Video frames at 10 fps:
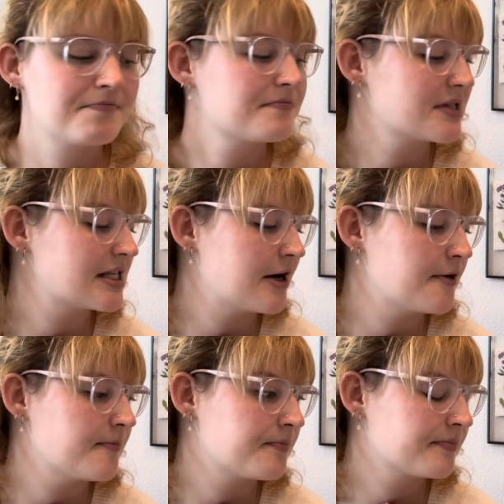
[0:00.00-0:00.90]

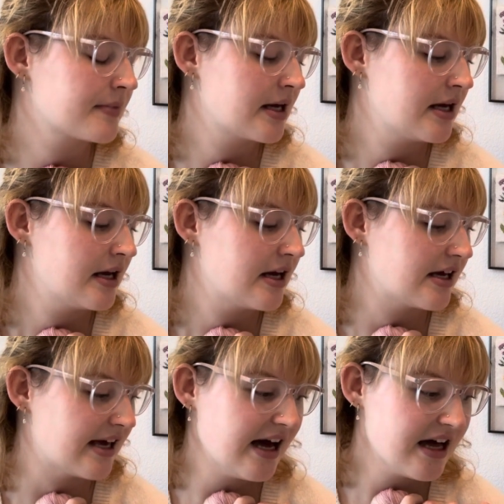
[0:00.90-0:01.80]
So
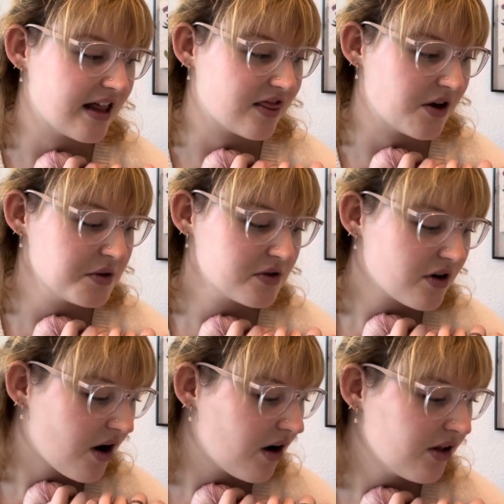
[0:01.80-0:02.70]
yeah, those are
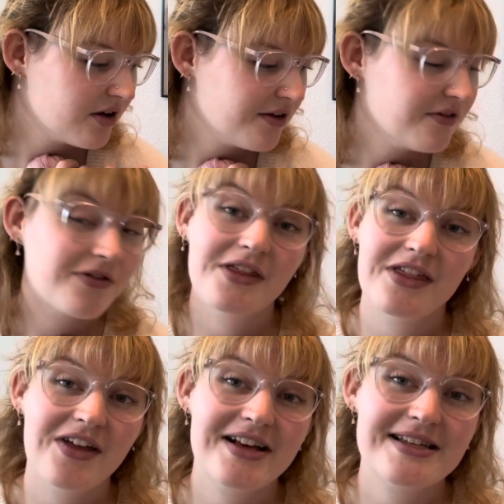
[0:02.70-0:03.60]
all of the
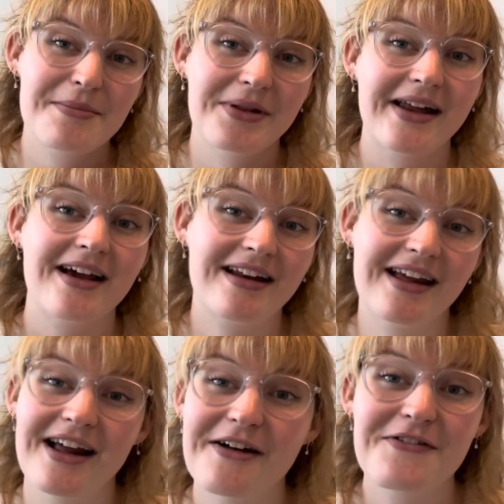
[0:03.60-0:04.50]
things I'm planning on
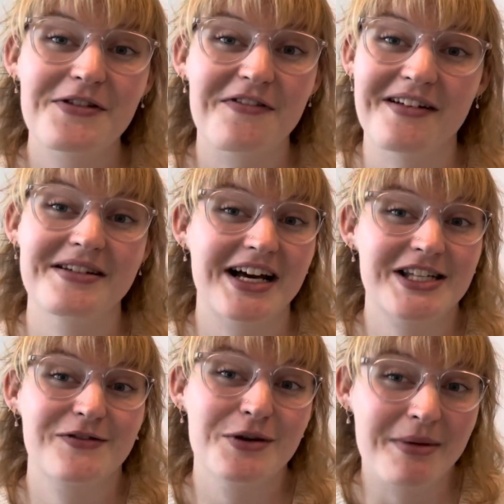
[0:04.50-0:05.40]
knitting for the
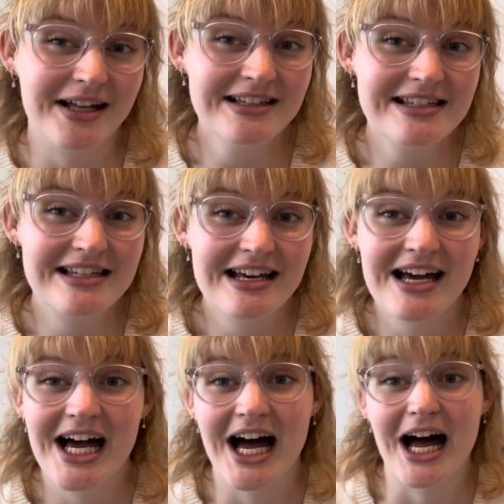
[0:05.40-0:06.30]
next few months.
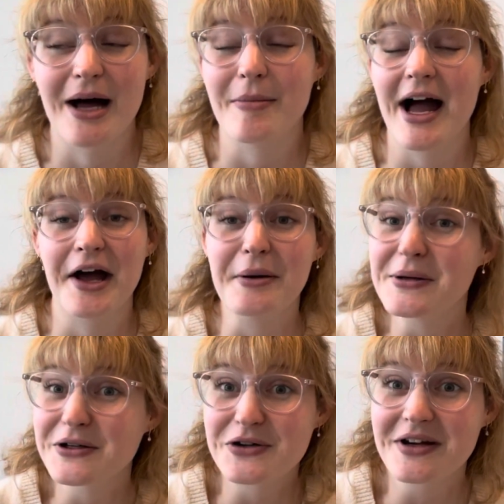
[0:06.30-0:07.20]
I hope
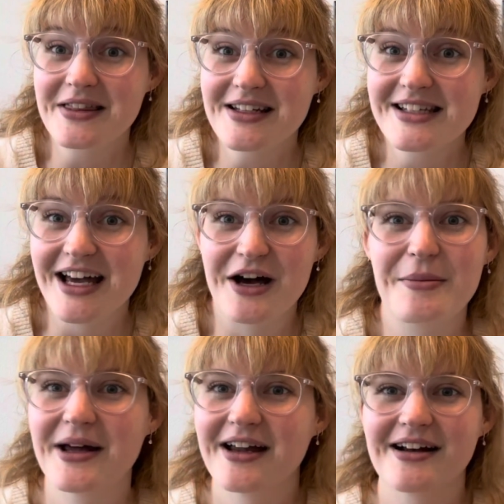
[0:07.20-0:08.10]
you enjoyed this. I hope
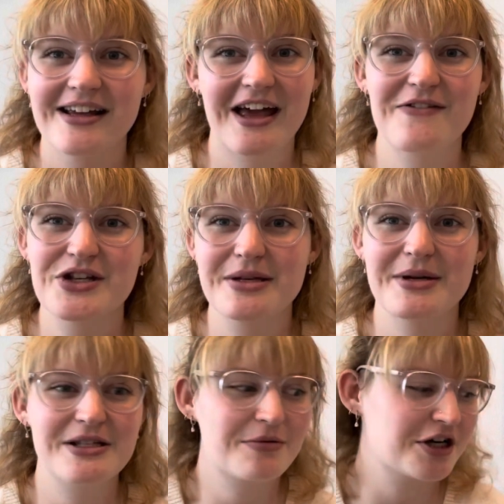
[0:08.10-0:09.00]
it gave you some
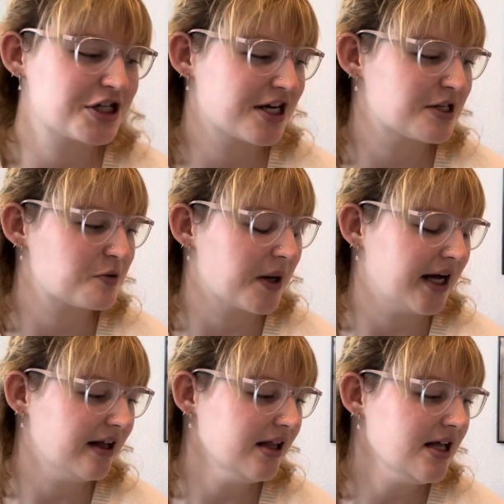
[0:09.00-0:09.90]
inspiration as
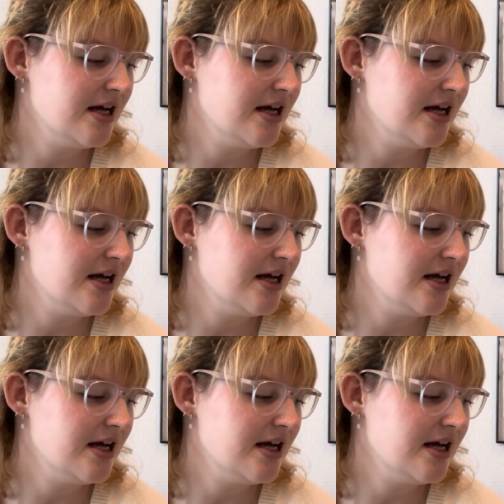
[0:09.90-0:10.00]
well.